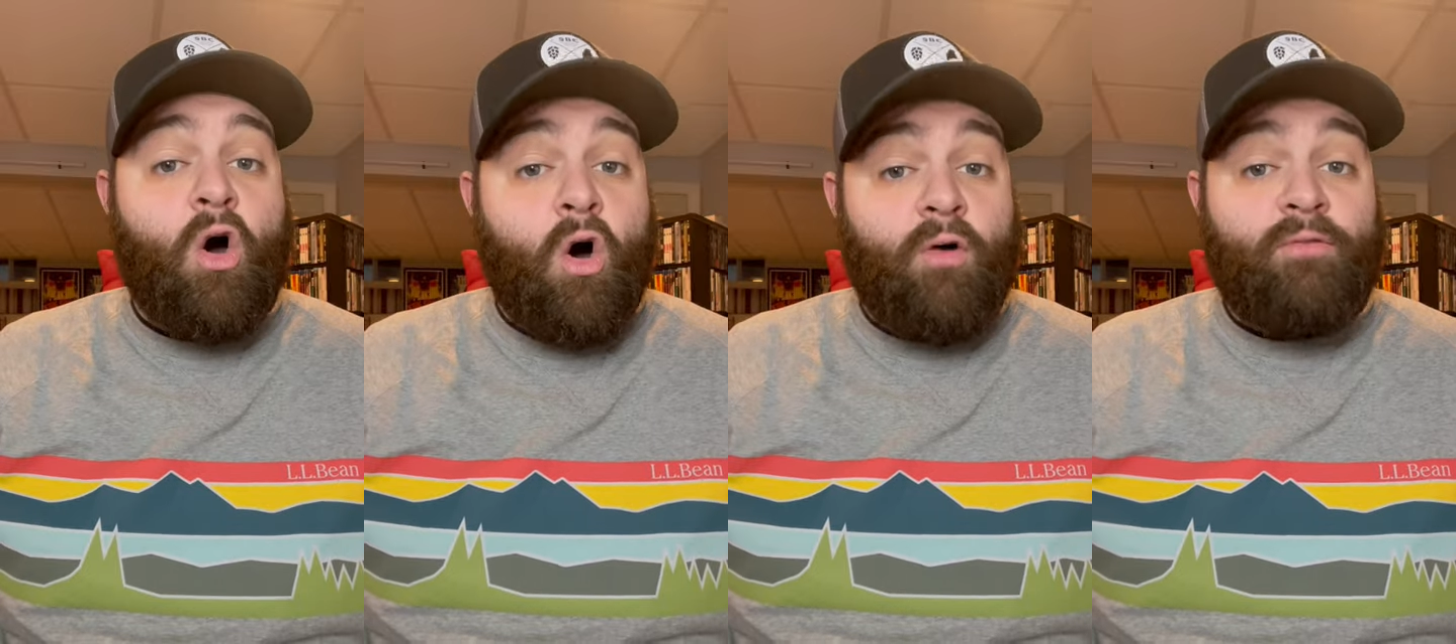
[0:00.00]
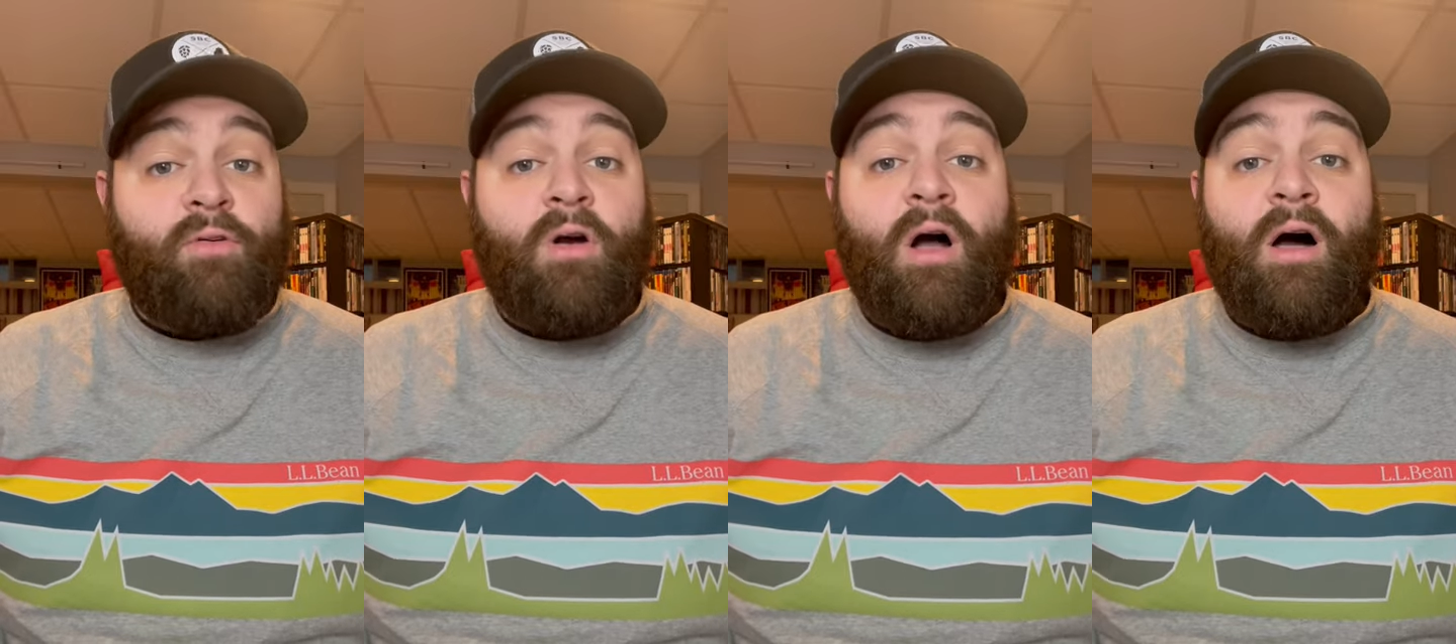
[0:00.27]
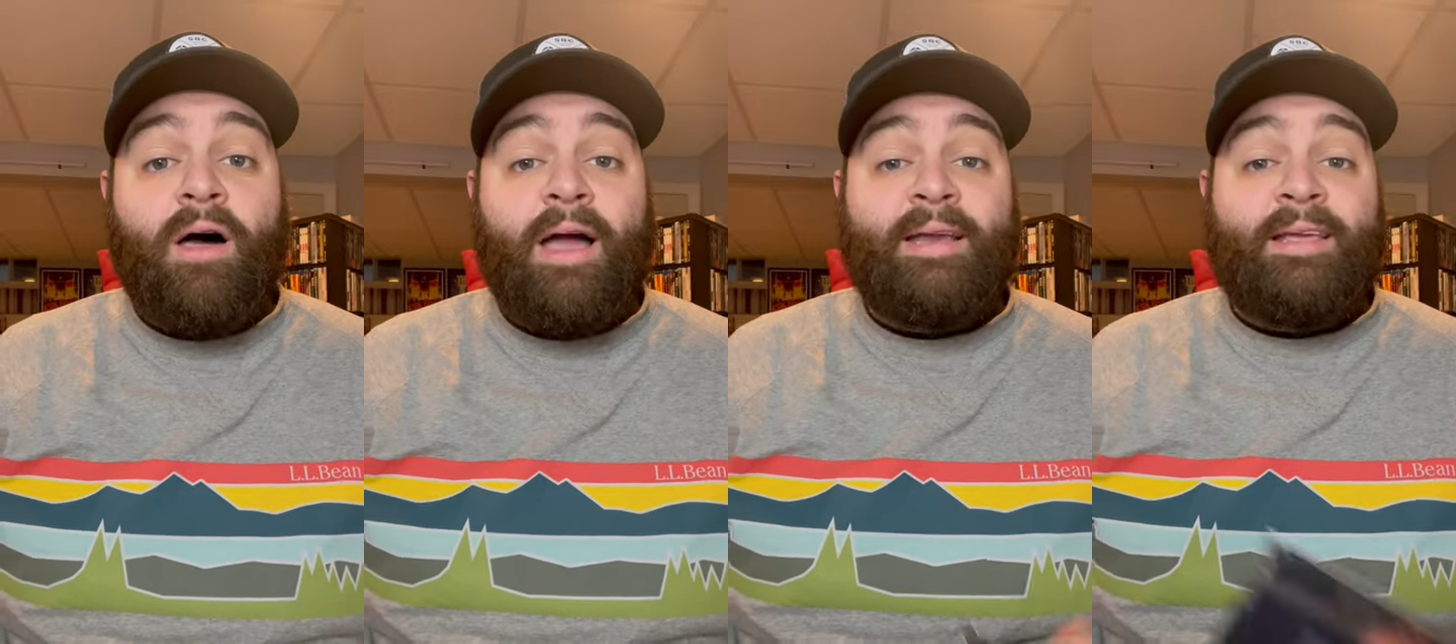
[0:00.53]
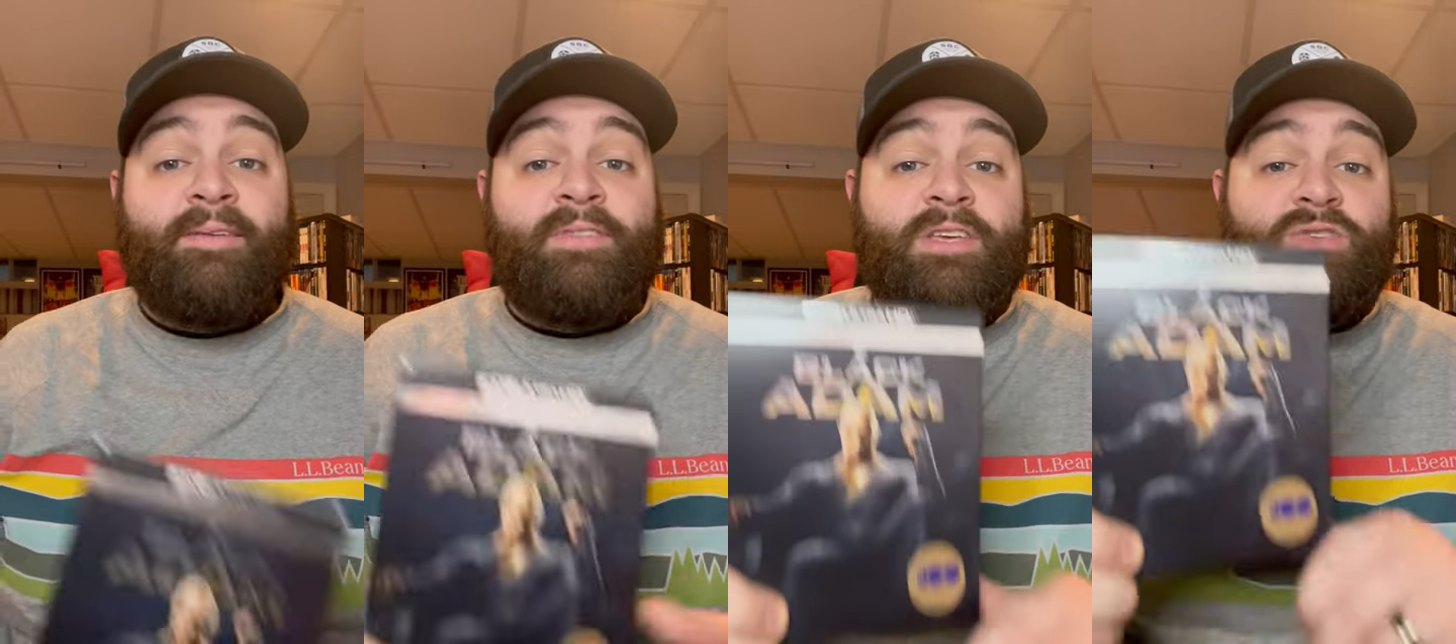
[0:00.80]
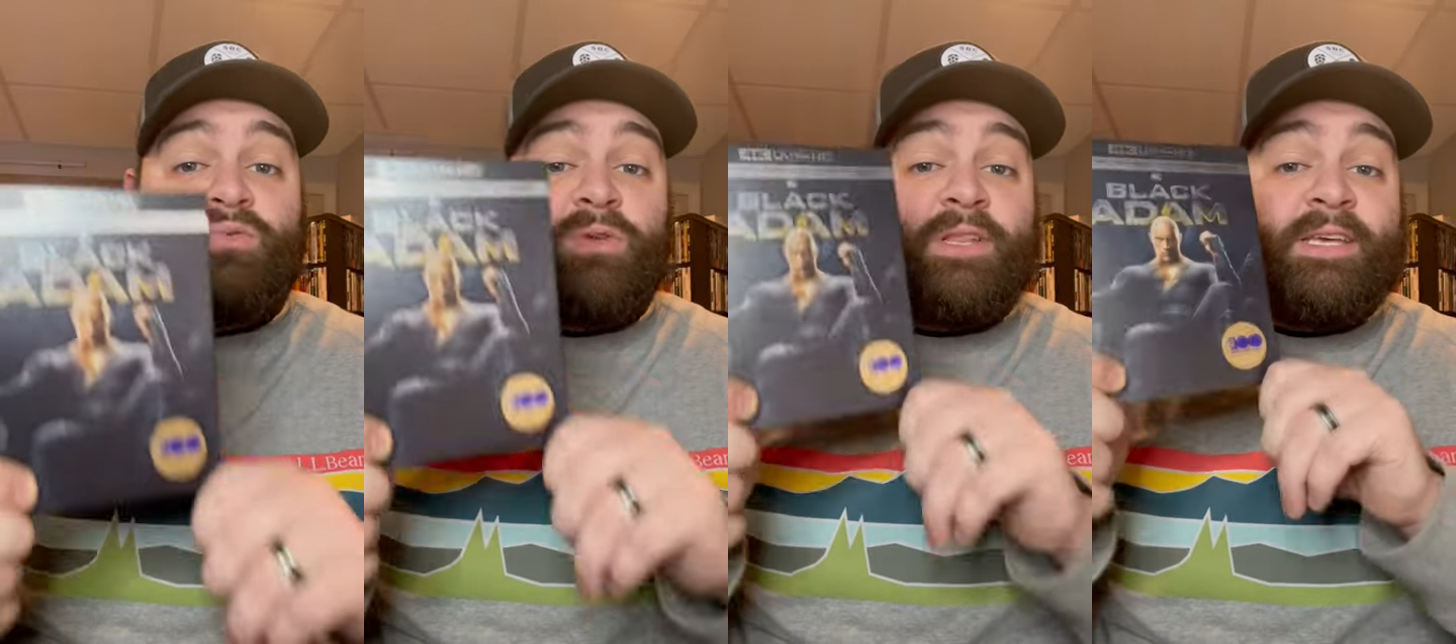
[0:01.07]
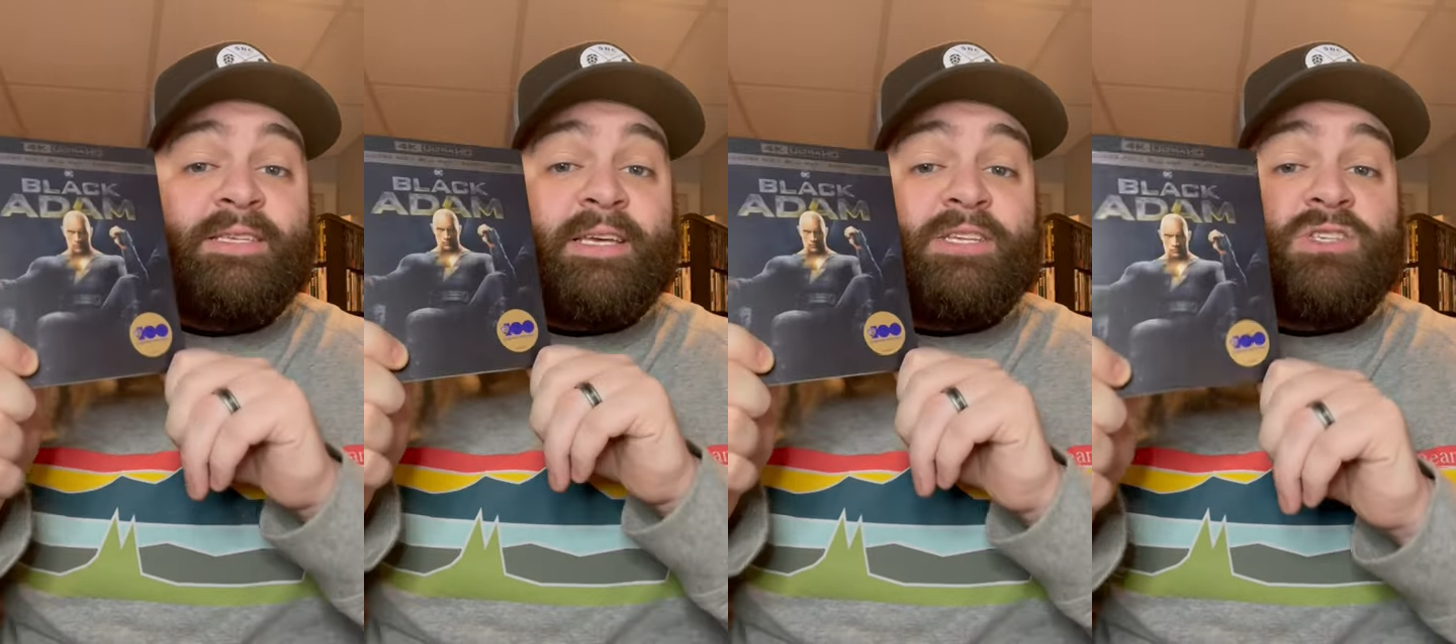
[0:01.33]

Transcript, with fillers: Overall, I'd give this release